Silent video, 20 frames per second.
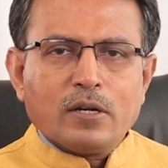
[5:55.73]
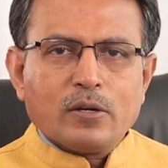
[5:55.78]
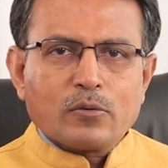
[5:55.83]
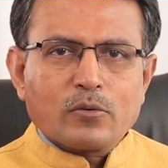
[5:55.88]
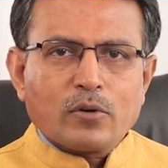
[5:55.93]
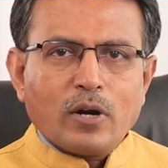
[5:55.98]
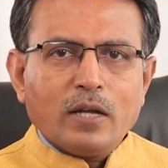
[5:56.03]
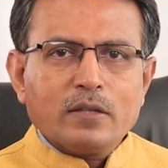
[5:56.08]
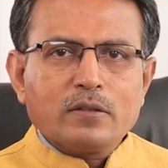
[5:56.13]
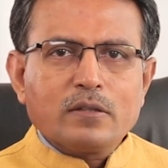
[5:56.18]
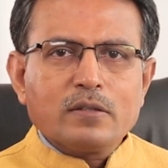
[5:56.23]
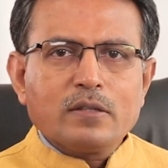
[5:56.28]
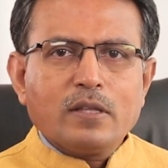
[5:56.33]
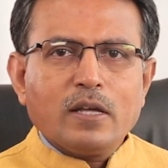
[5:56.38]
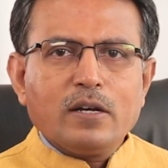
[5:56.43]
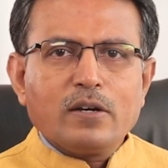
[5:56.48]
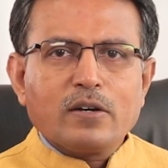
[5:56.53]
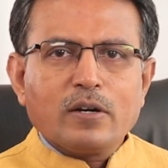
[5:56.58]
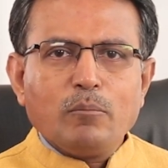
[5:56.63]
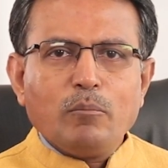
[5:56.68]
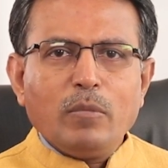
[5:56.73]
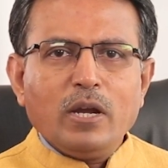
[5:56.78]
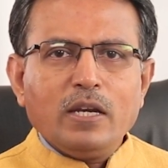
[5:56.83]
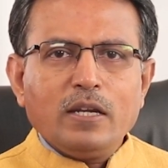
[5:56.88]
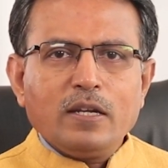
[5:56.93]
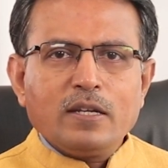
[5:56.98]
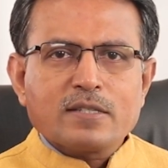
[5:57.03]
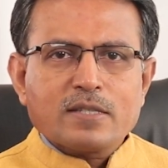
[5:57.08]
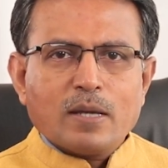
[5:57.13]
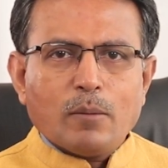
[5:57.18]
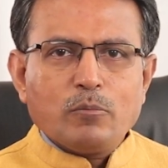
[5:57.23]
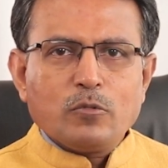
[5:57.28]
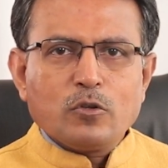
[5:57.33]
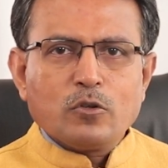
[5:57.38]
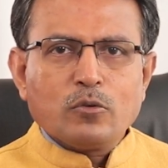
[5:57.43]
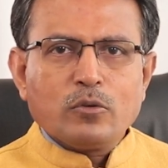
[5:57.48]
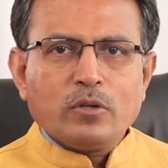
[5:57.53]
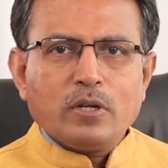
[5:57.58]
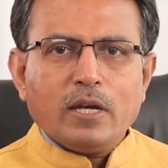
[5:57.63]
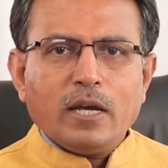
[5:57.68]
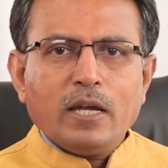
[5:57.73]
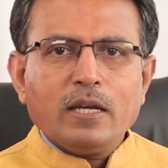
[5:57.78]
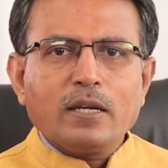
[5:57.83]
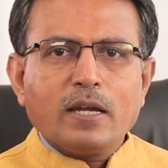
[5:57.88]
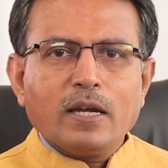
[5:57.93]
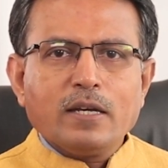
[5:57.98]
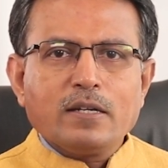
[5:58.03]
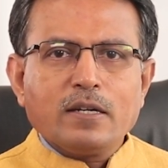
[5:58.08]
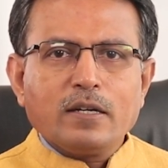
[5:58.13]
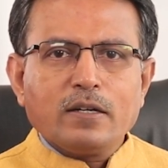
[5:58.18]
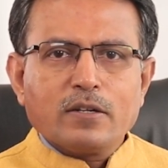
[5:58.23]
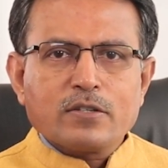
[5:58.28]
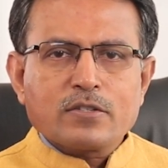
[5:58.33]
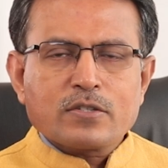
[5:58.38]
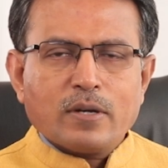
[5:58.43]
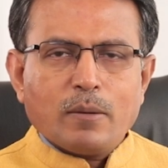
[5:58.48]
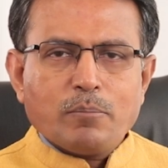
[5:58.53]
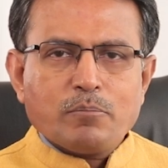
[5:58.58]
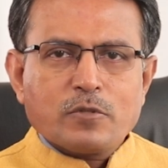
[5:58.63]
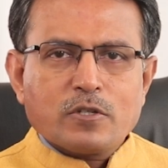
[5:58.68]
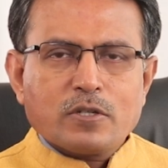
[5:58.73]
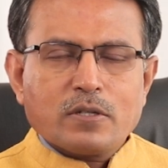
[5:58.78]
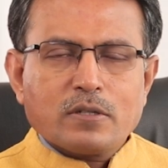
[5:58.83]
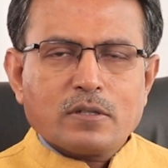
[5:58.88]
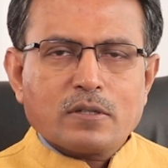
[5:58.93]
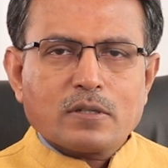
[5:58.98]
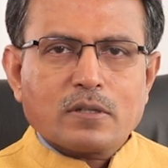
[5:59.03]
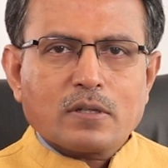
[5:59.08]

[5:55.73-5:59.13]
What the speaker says: rather than remaining subdued and getting disrupted.